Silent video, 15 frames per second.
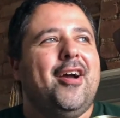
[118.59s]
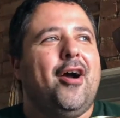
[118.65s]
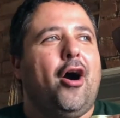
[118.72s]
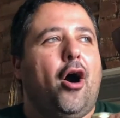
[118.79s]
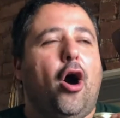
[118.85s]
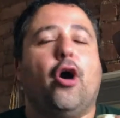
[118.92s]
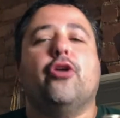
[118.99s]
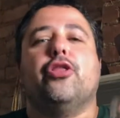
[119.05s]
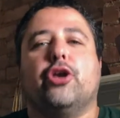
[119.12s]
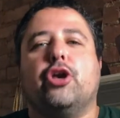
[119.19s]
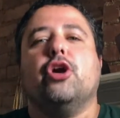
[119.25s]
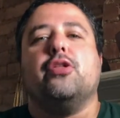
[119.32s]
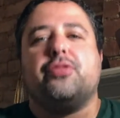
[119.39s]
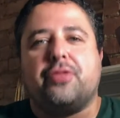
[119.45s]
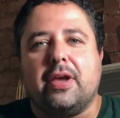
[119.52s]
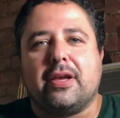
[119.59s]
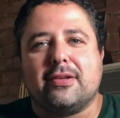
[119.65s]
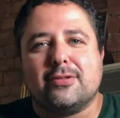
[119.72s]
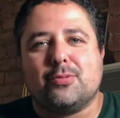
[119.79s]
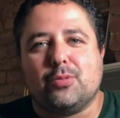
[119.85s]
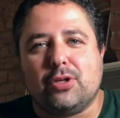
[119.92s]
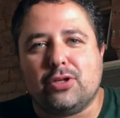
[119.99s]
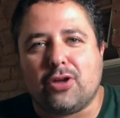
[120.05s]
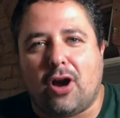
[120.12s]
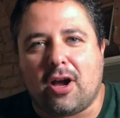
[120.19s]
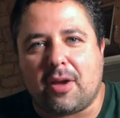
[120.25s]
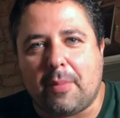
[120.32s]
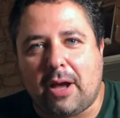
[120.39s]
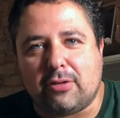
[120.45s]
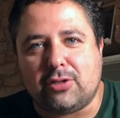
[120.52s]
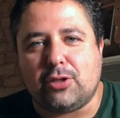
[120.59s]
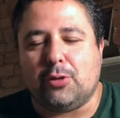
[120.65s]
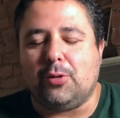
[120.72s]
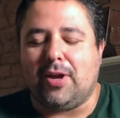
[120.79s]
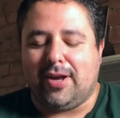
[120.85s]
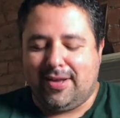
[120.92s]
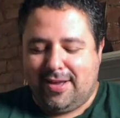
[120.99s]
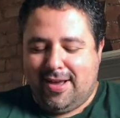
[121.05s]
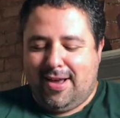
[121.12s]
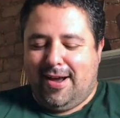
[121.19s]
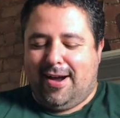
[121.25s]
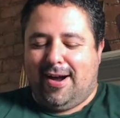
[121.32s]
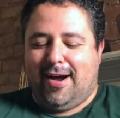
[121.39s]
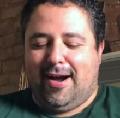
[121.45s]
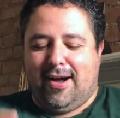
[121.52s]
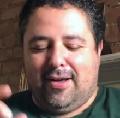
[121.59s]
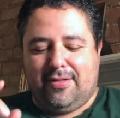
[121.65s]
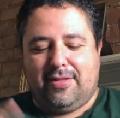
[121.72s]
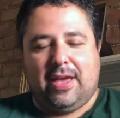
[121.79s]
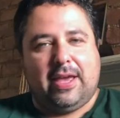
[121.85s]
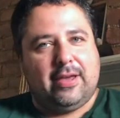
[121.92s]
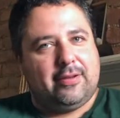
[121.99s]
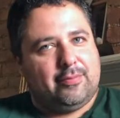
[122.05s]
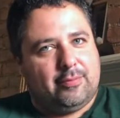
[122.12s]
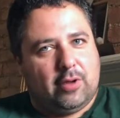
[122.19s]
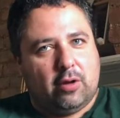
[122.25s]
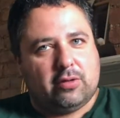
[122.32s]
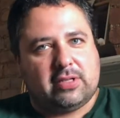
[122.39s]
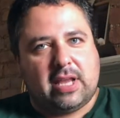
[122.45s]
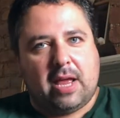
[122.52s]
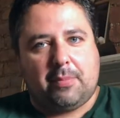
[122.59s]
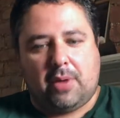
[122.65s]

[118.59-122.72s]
are the good things when you talk about tuna. They stand